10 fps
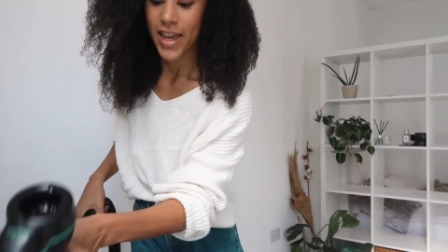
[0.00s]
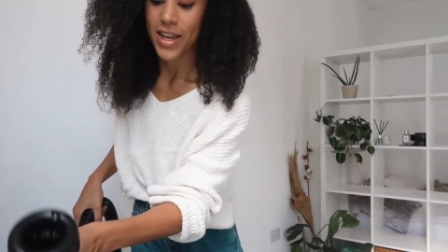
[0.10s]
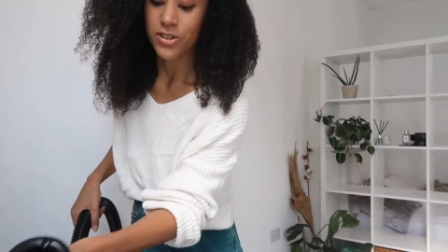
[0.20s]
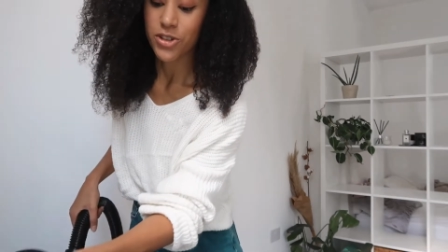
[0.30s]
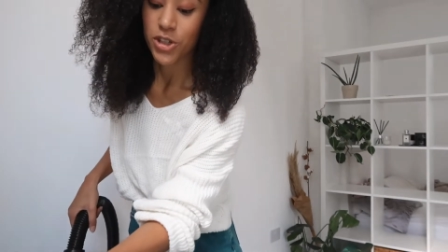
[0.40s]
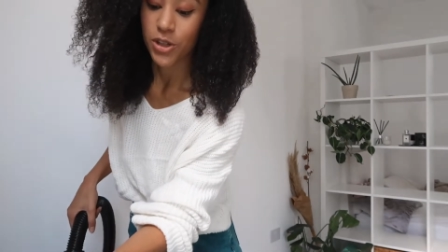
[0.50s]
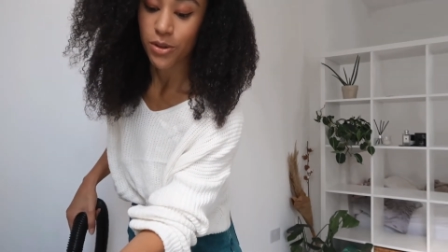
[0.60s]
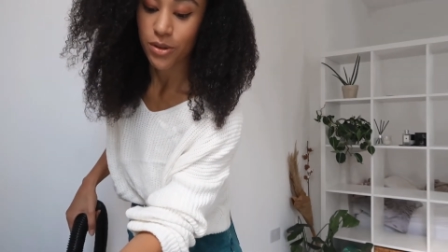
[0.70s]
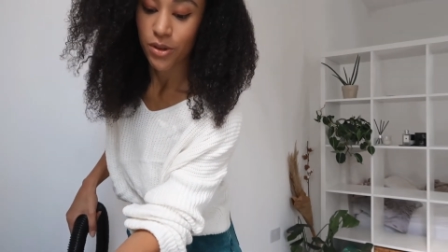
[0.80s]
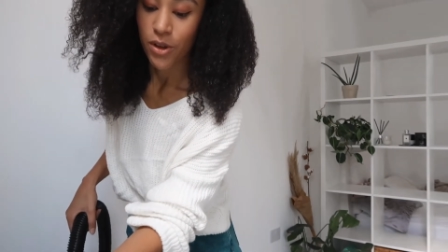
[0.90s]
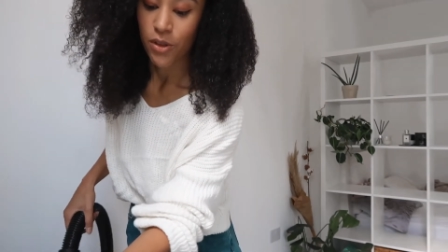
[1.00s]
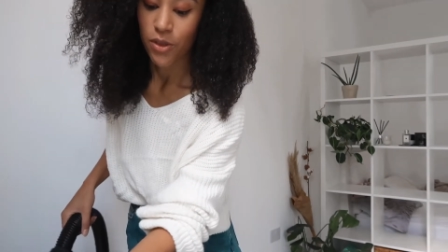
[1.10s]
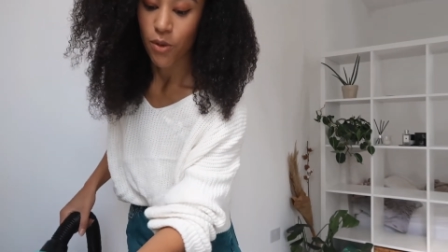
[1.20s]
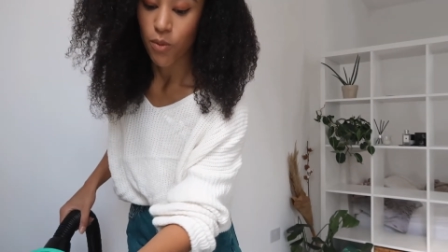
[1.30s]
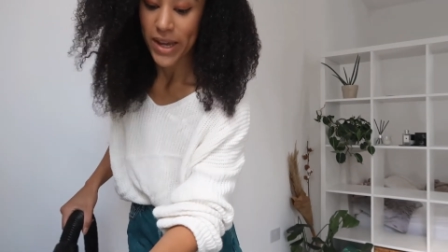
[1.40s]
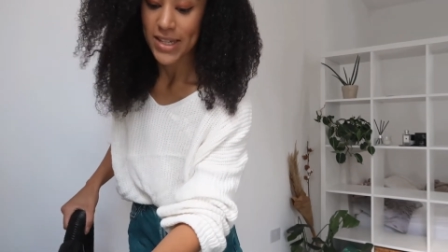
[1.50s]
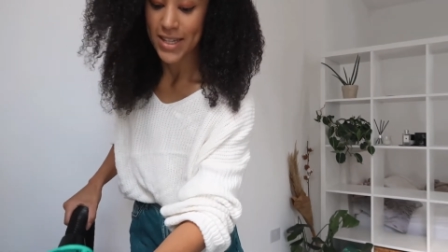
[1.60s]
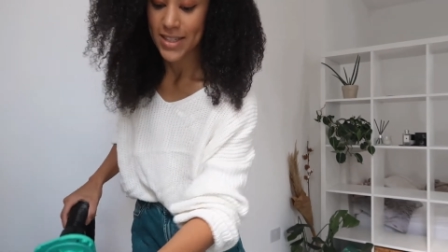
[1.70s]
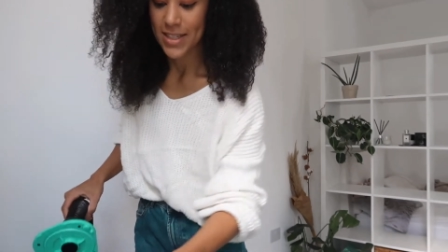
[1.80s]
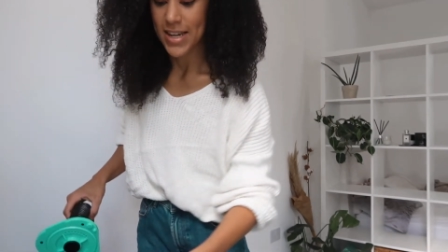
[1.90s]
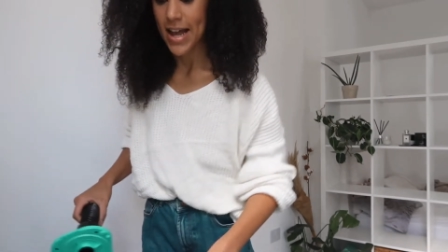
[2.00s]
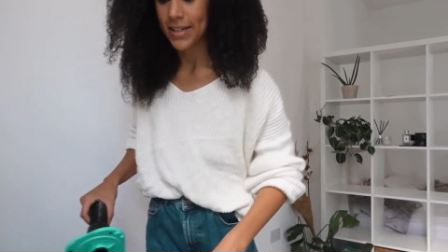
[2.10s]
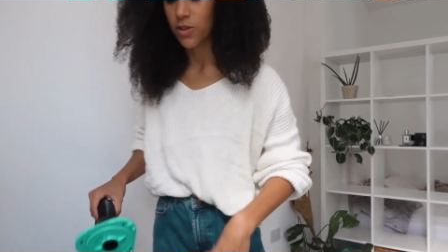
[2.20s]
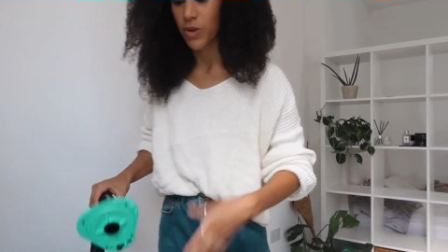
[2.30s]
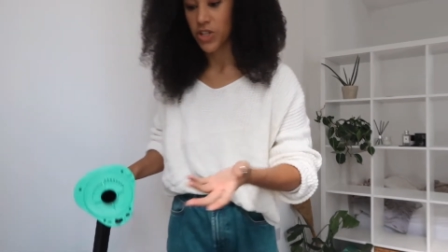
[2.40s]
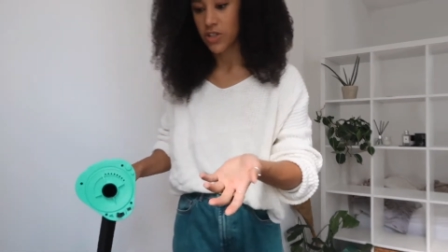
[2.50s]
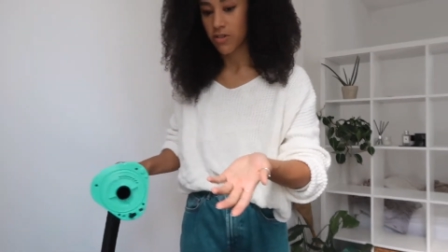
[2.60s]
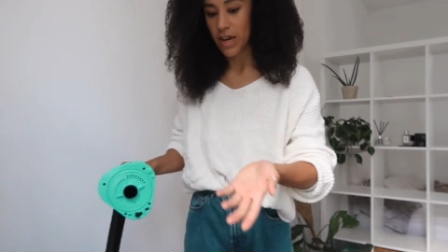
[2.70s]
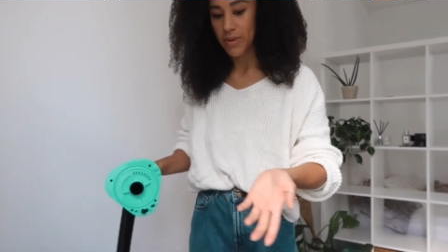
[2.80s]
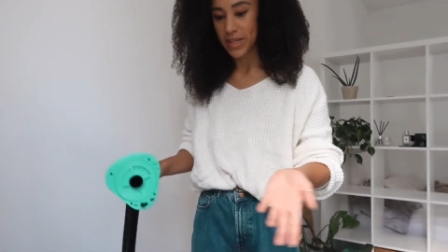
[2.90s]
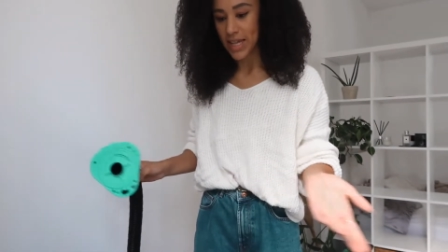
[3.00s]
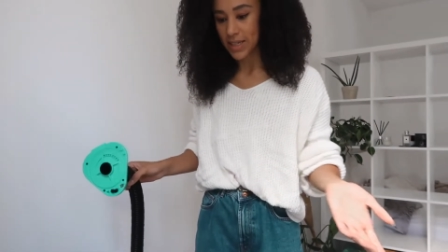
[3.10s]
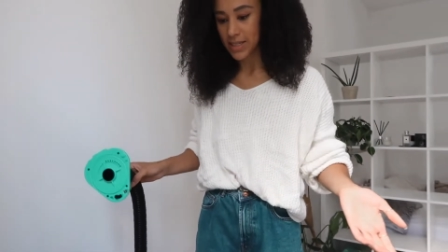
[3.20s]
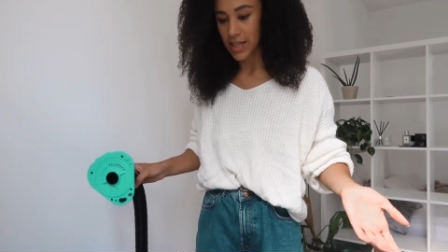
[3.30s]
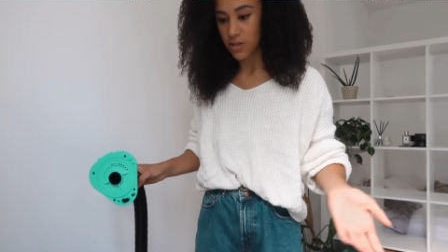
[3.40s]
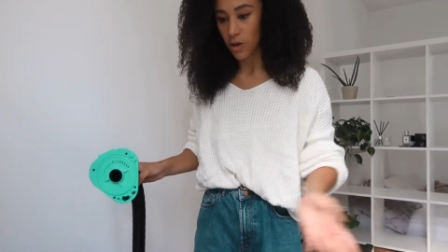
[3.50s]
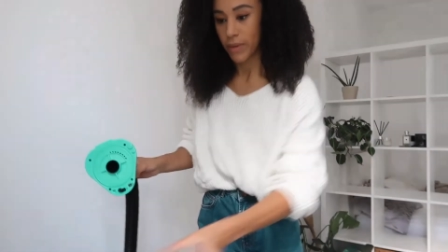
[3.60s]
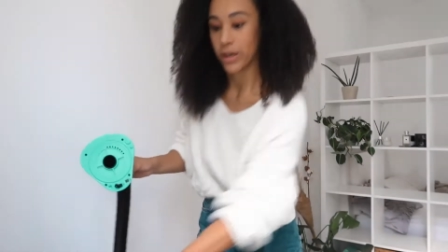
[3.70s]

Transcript: into the weighted stand, which is great because that sits on